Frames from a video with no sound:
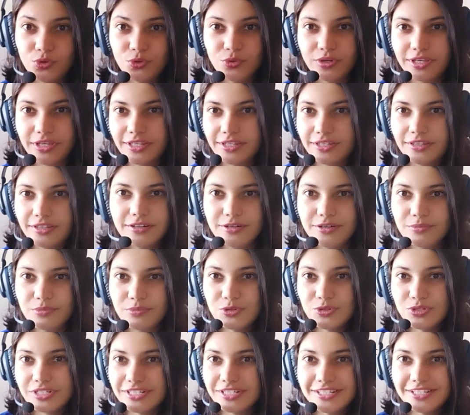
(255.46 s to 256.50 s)
can hear
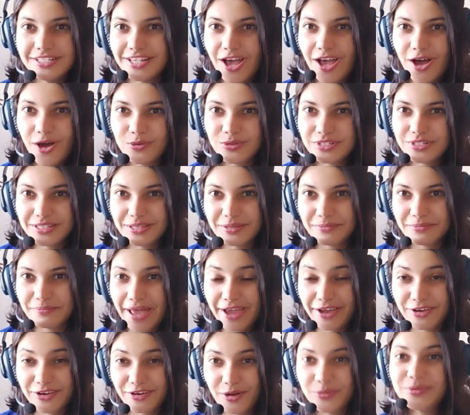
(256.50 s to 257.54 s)
musical sounds in the
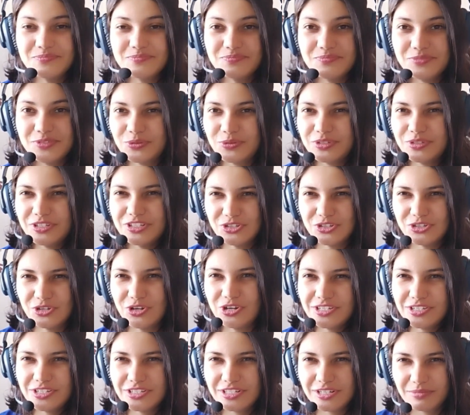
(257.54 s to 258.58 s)
background. So this is
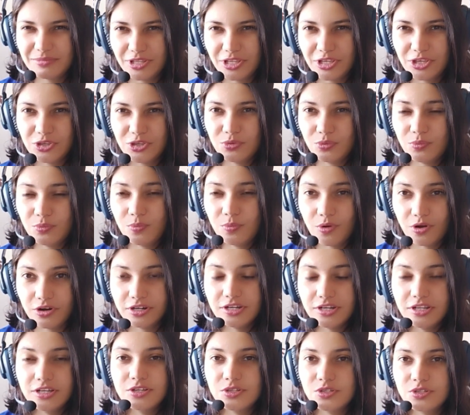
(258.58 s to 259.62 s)
not something you
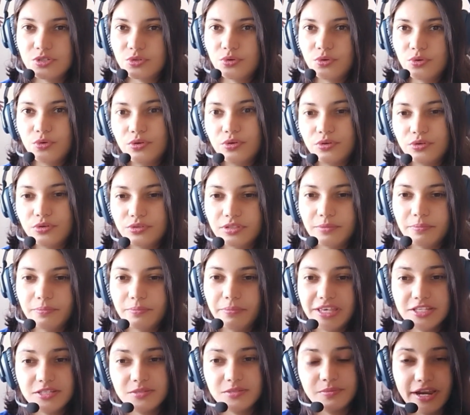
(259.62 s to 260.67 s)
want. So the
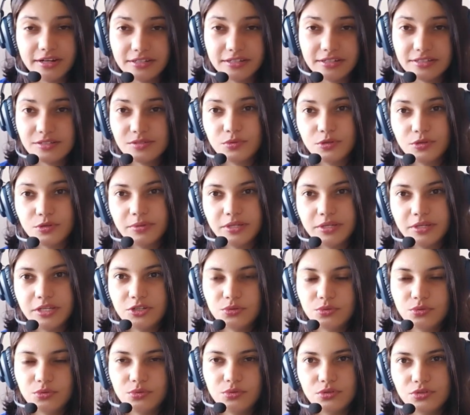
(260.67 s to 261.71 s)
best practice would be
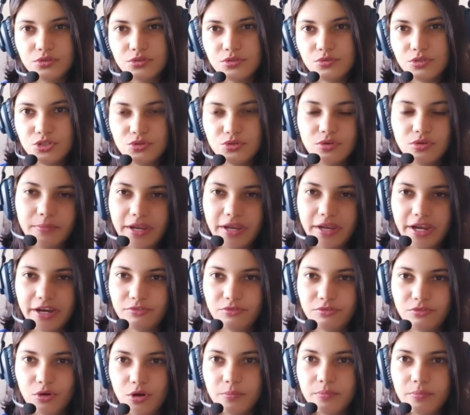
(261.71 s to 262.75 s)
to, switch to a
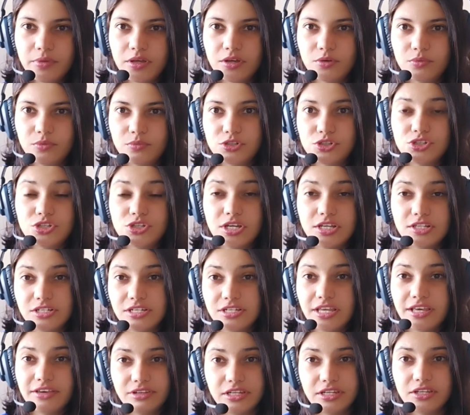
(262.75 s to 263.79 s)
platform which doesn't
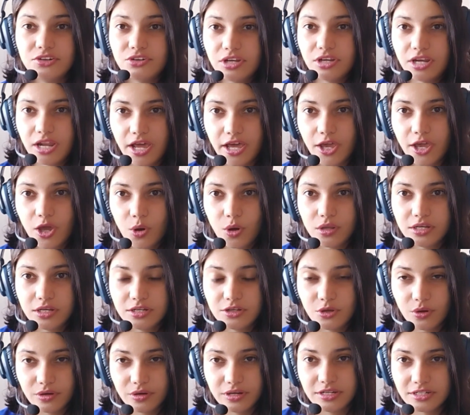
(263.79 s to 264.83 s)
heavily rely on
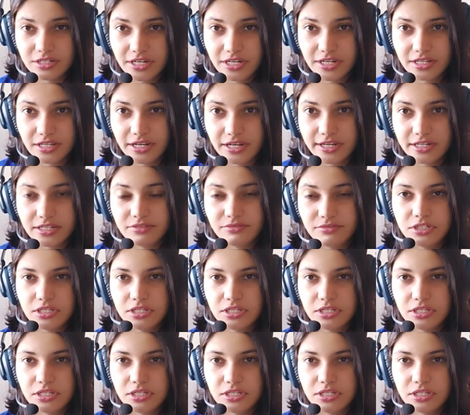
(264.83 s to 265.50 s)
your internet connectivity